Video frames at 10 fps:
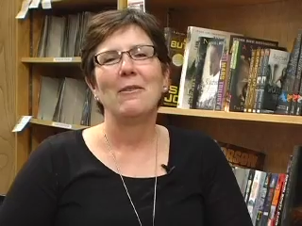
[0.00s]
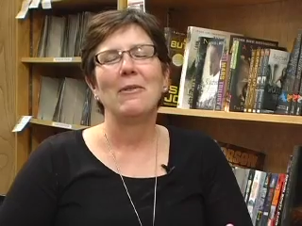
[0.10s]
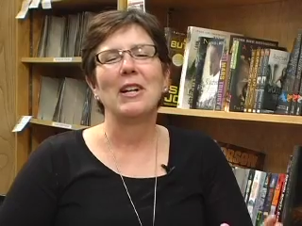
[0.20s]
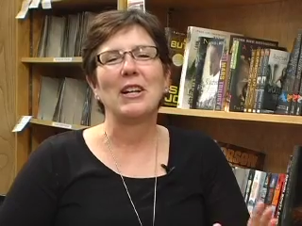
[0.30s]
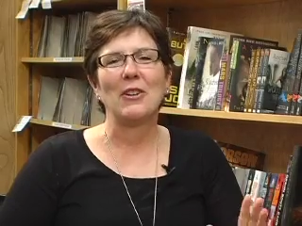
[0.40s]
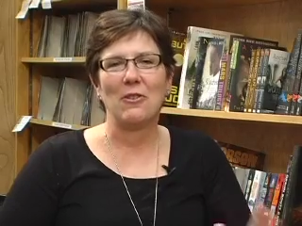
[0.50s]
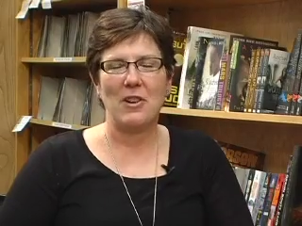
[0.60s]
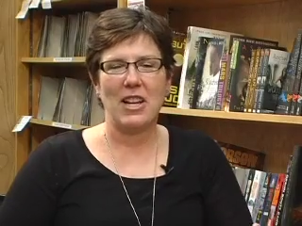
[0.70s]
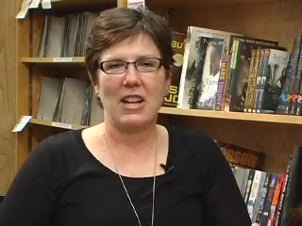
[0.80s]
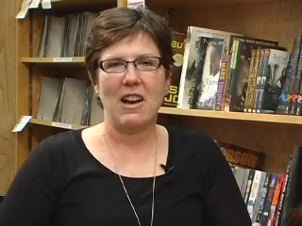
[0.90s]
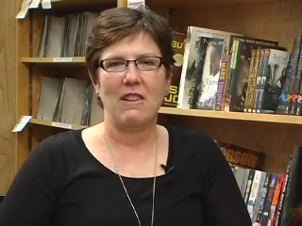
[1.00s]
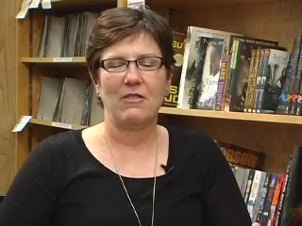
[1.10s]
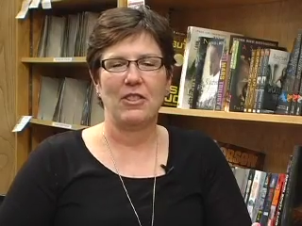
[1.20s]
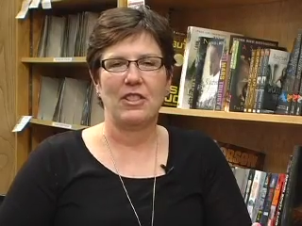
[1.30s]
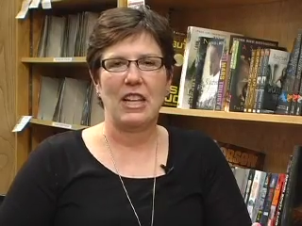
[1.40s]
What a great
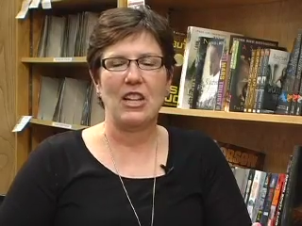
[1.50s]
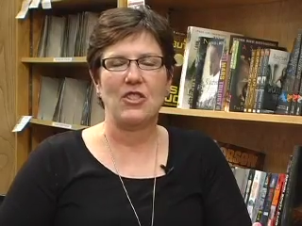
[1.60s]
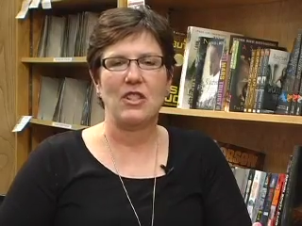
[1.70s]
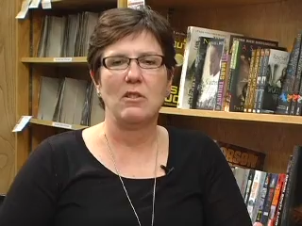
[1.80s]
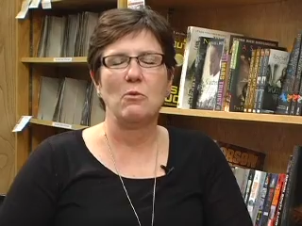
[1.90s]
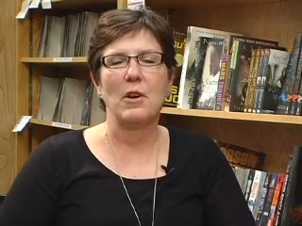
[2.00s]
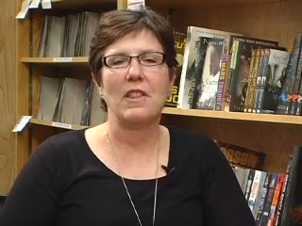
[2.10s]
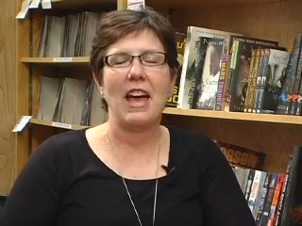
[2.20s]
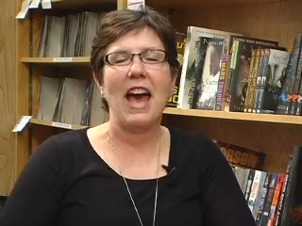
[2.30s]
conversation with